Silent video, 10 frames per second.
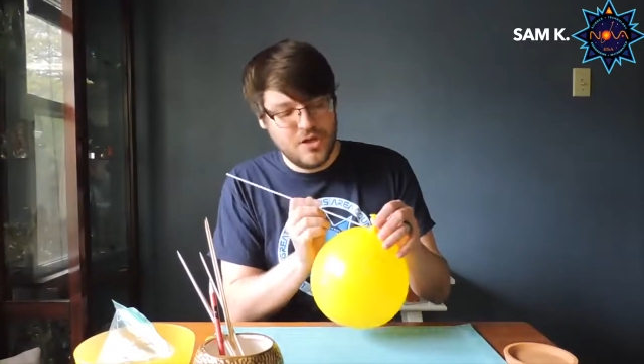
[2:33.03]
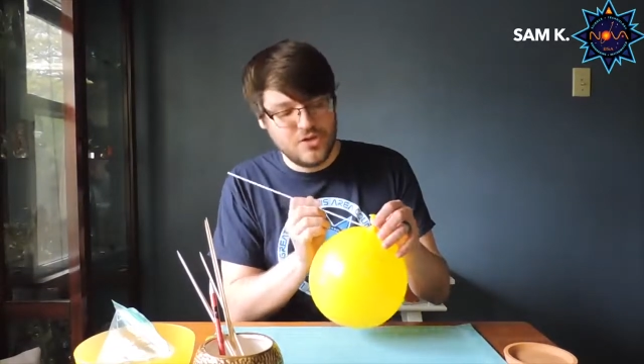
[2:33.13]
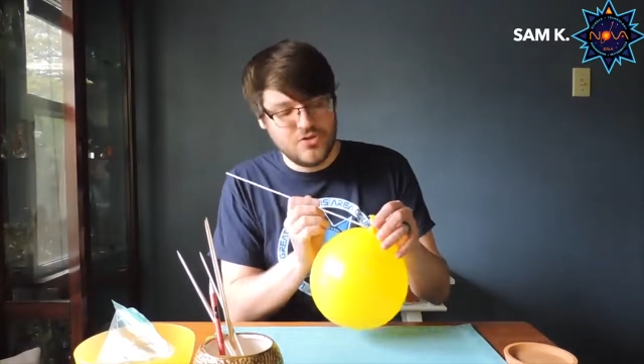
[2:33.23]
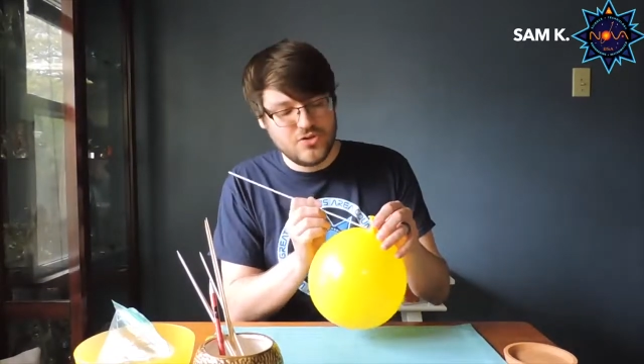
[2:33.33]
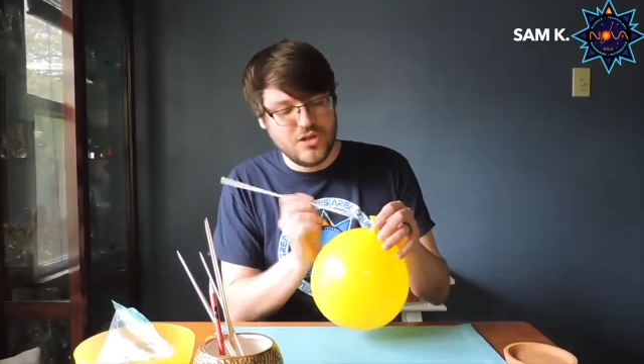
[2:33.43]

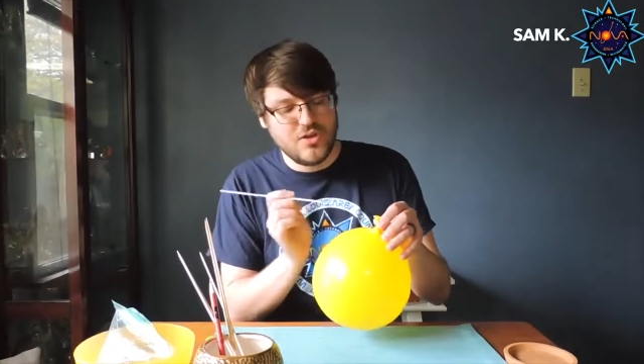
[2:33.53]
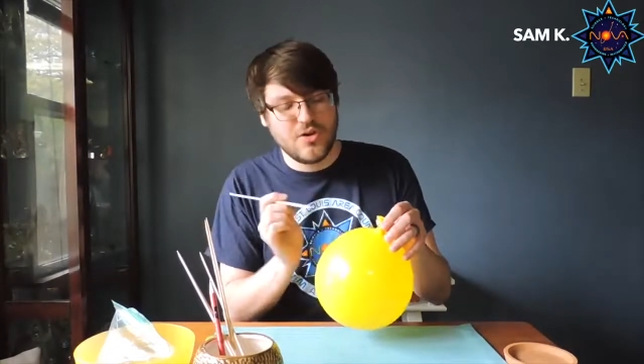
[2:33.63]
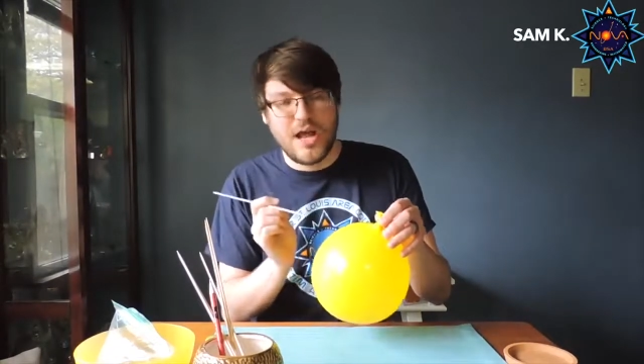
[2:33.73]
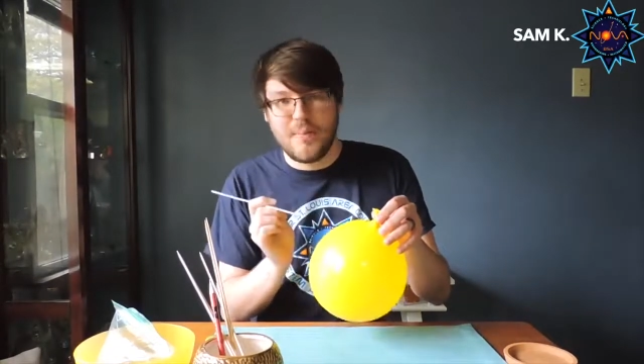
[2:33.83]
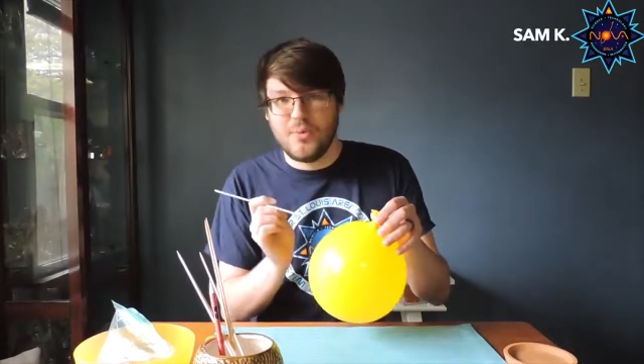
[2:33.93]
Usually they're
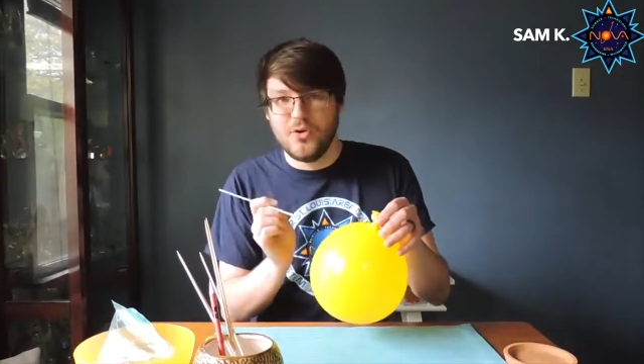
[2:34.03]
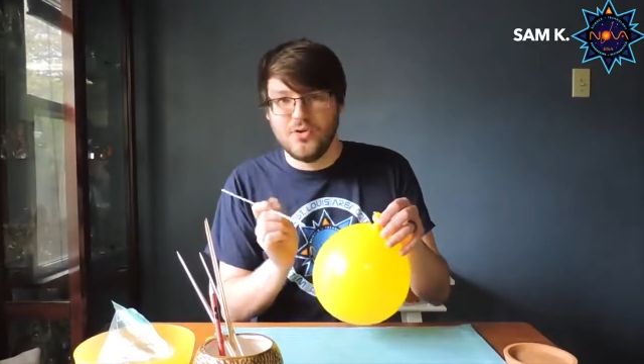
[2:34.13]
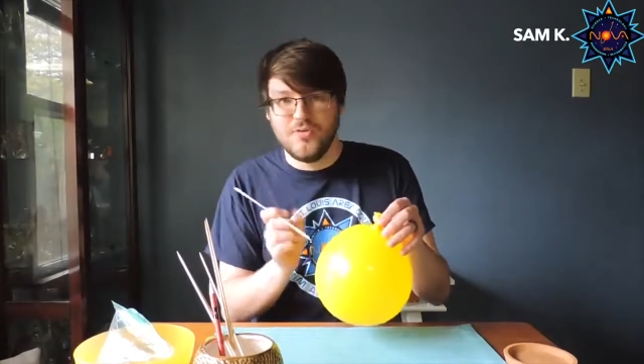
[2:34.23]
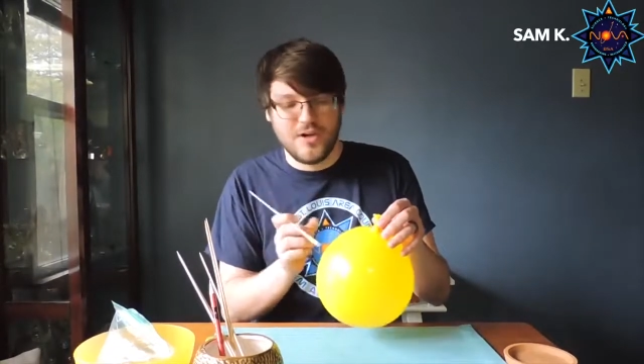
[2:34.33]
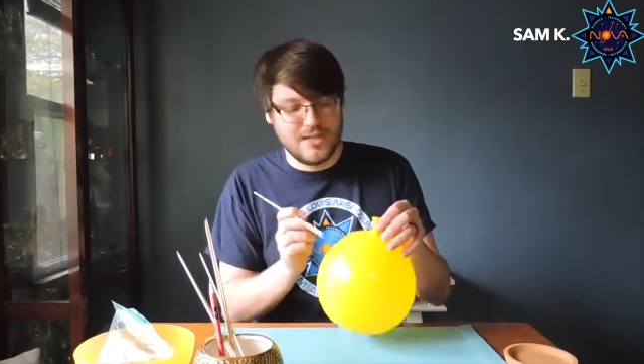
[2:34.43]
not
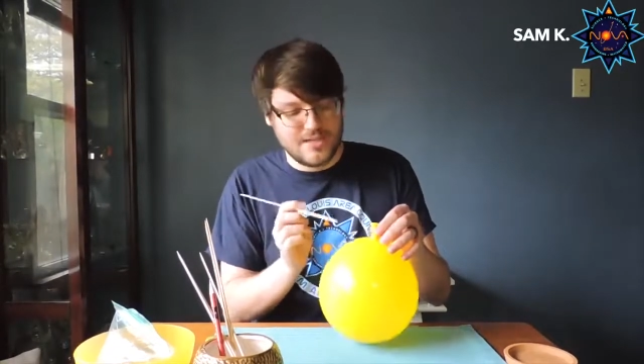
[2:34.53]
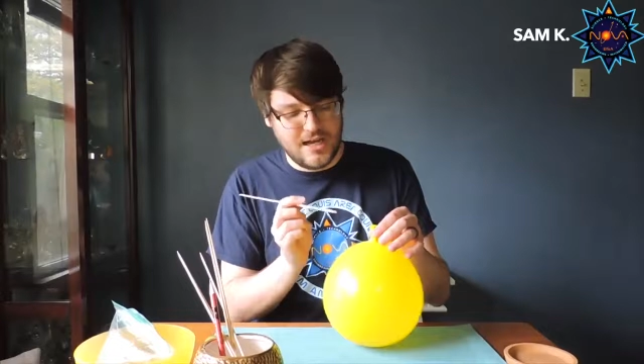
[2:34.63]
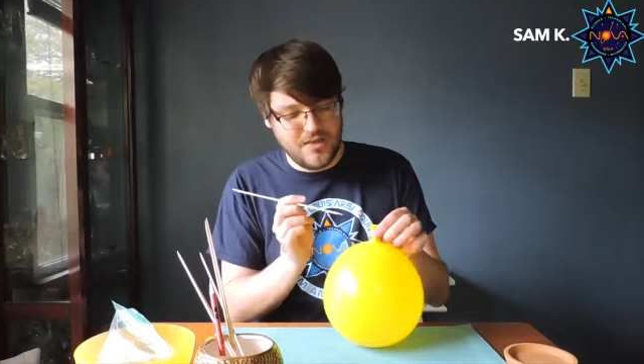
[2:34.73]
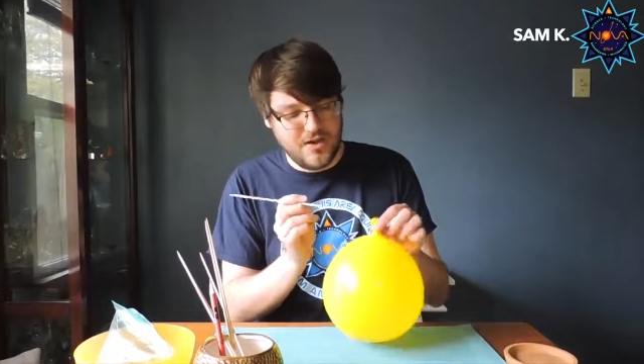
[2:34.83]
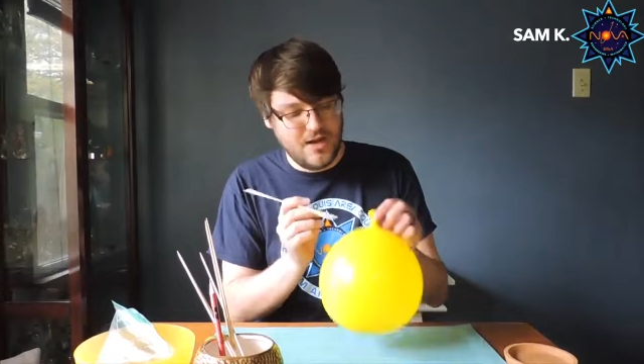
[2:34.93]
pulled very
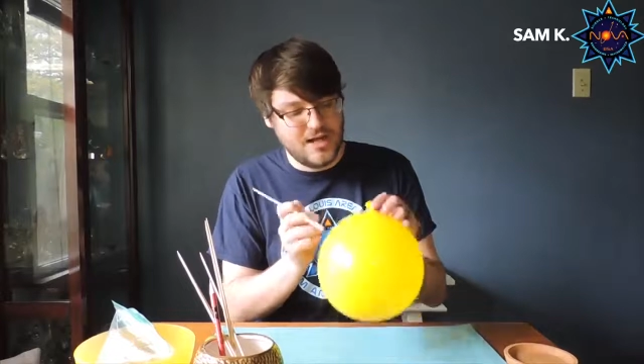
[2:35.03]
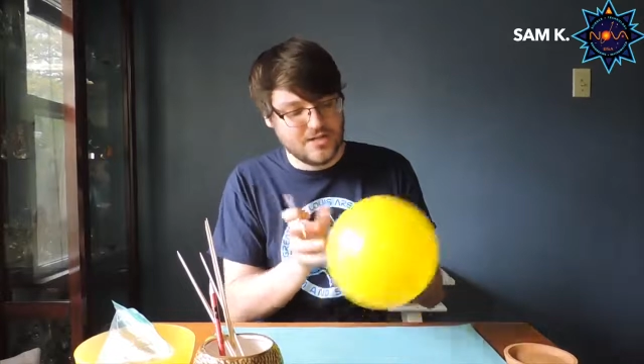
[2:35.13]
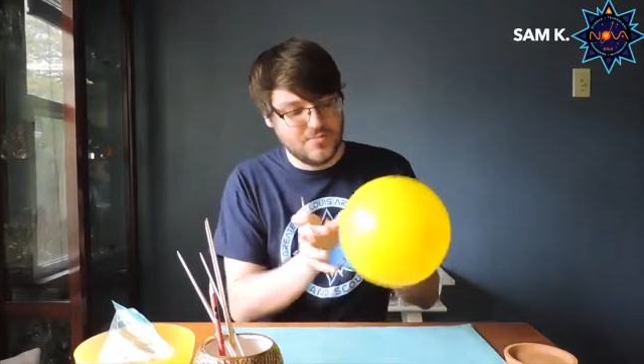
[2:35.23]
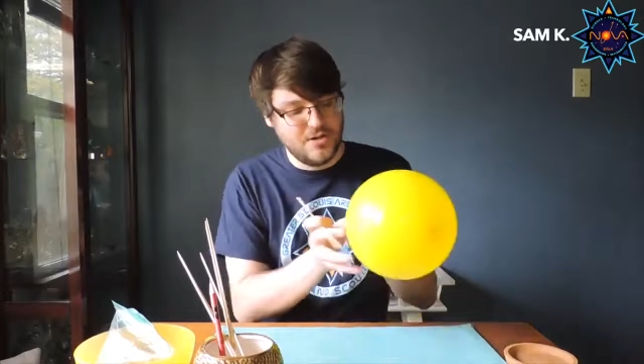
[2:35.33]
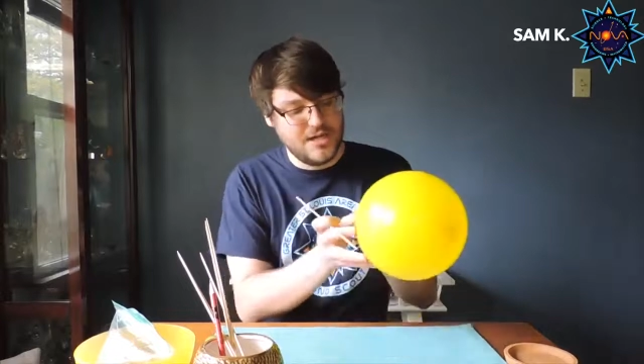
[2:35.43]
tight there, and
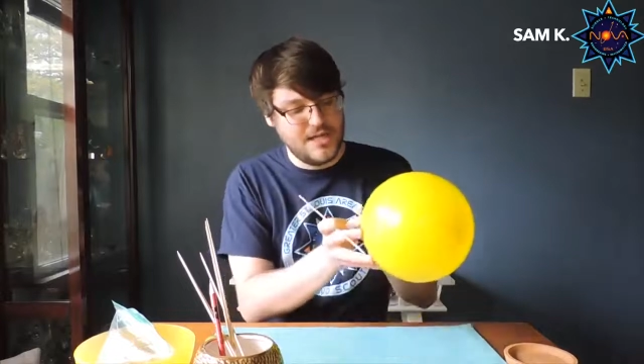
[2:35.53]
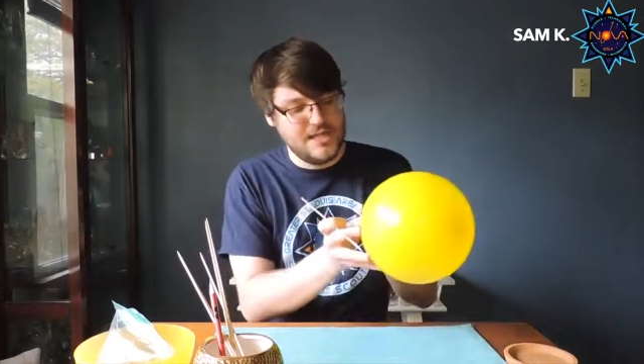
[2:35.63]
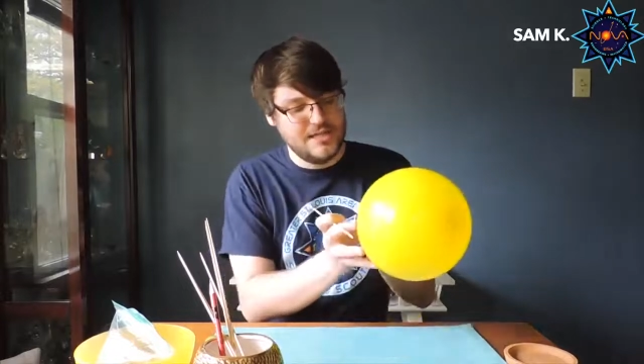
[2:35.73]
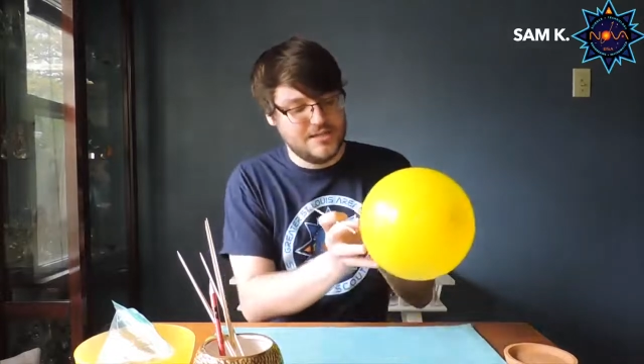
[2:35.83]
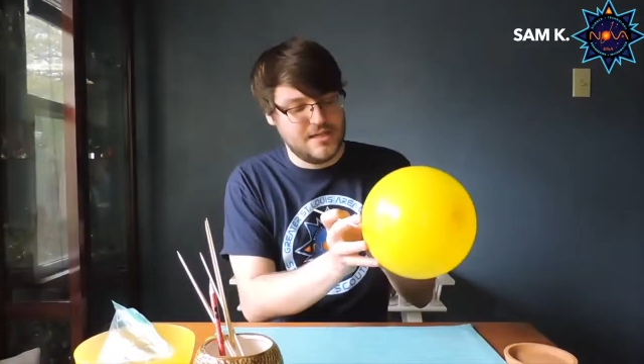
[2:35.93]
it's pretty
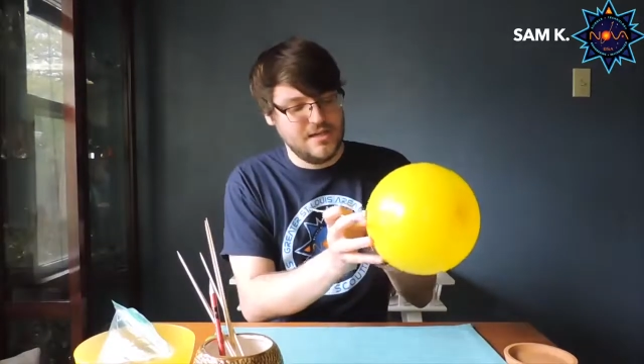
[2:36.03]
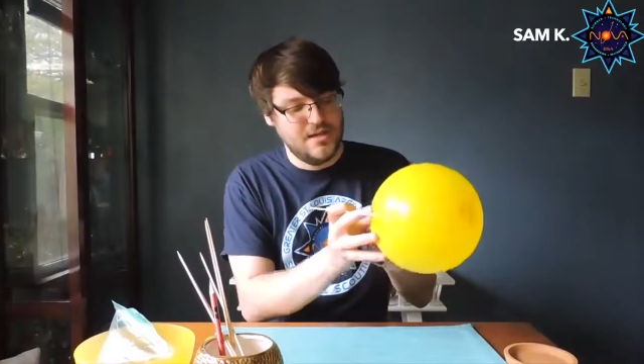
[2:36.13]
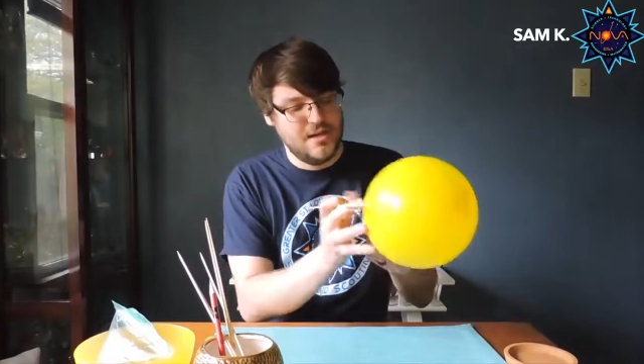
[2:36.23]
easy